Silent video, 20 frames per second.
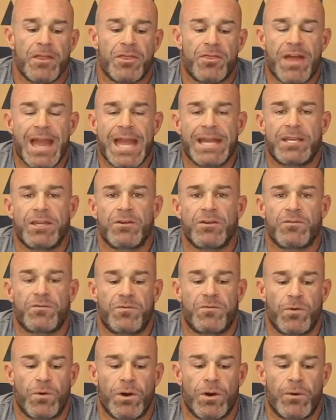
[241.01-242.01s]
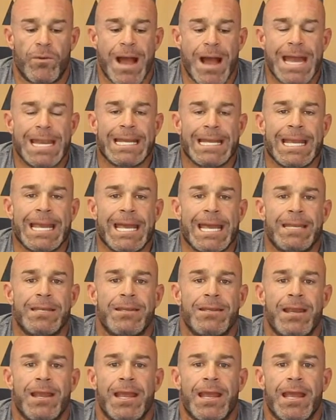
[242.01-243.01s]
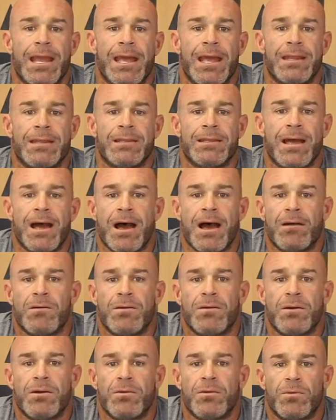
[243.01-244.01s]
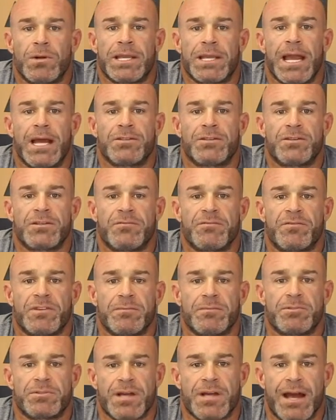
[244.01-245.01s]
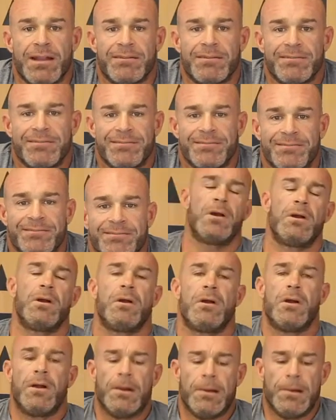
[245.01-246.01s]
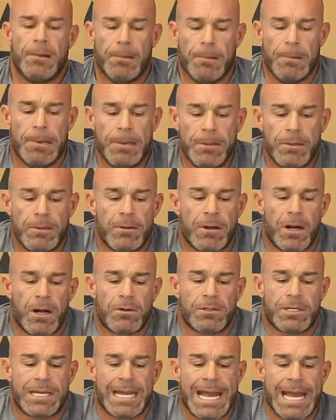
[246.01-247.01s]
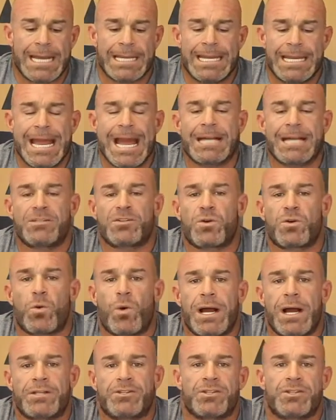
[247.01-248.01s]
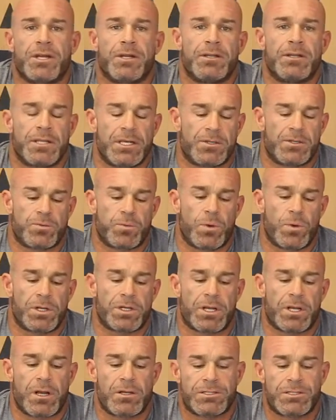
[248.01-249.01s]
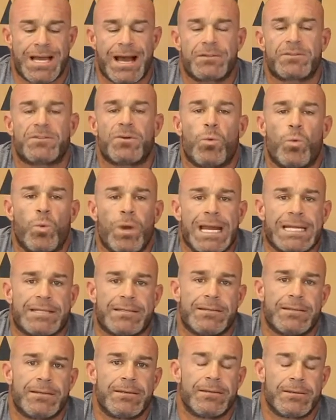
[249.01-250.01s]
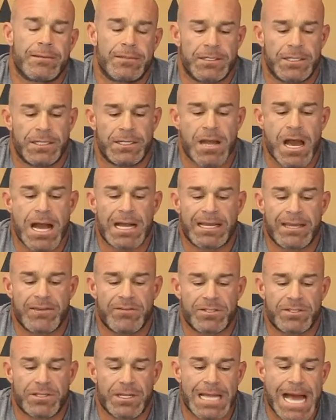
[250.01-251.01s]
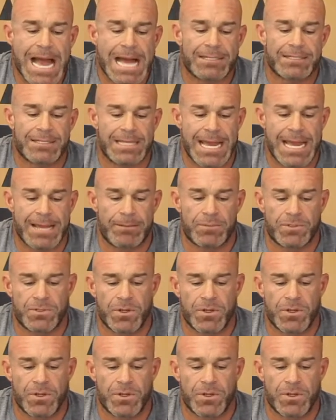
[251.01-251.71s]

Thank you for writing in, and we'll catch you on the flip side. Okay, next question. This one goes out to Whit. Did not give us a last name.